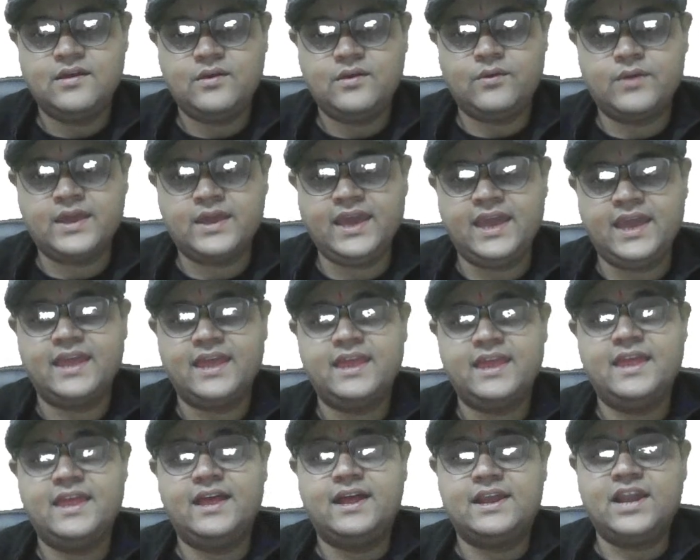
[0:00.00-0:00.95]
Okay.
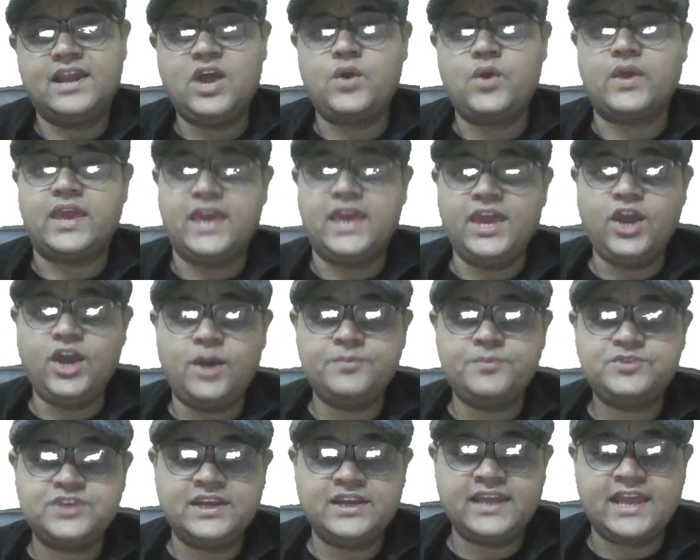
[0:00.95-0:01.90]
Now, A
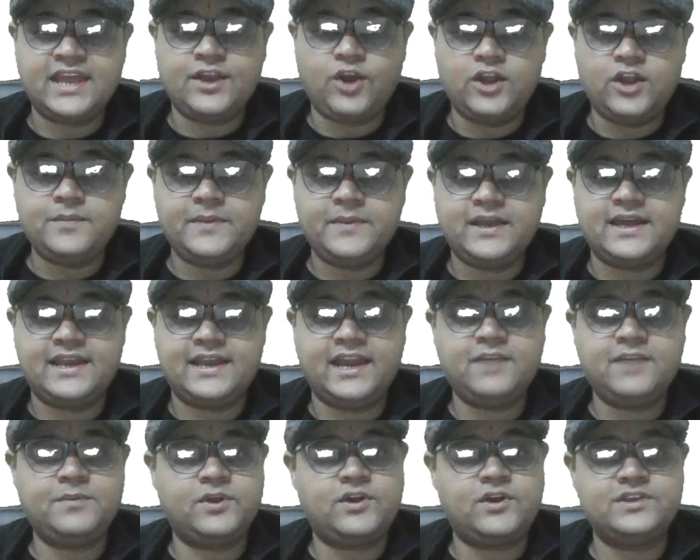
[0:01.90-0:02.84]
option cannot be
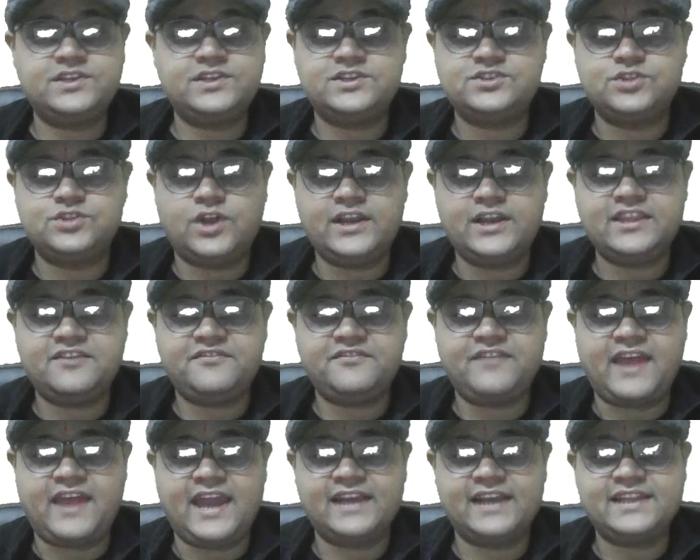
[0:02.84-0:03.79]
correct because it's not the
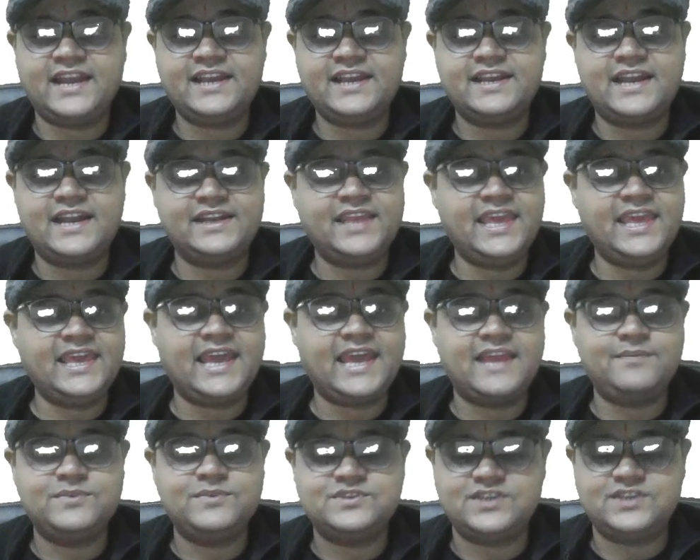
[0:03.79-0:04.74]
fact that nothing
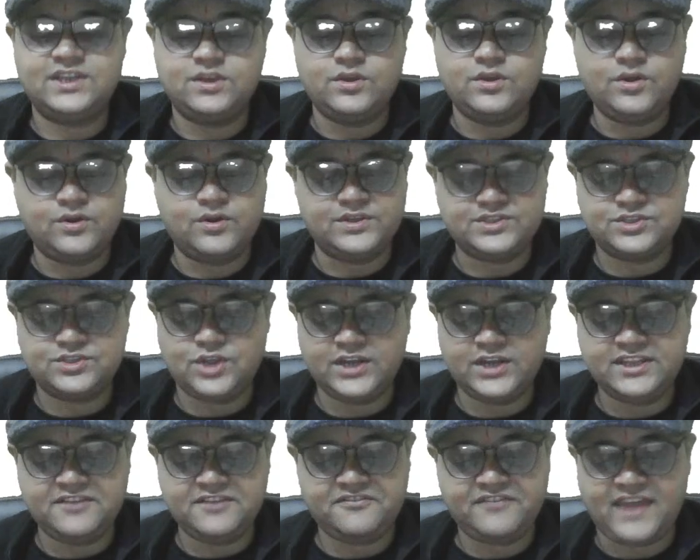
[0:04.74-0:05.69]
can be seen. No, it's
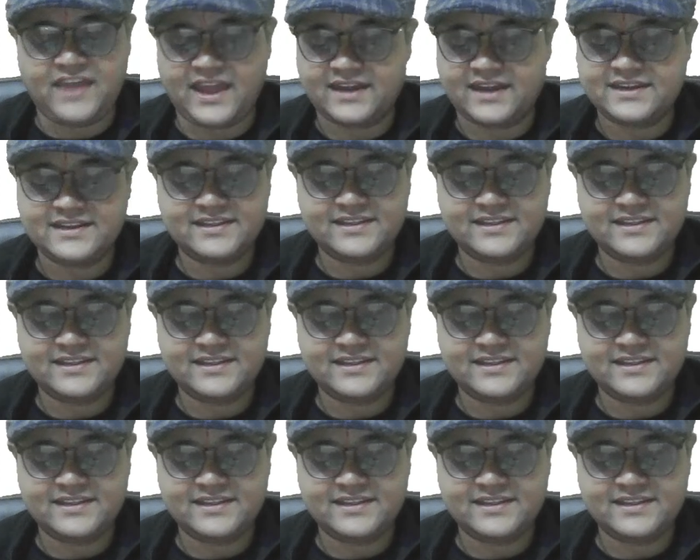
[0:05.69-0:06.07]
not the fact.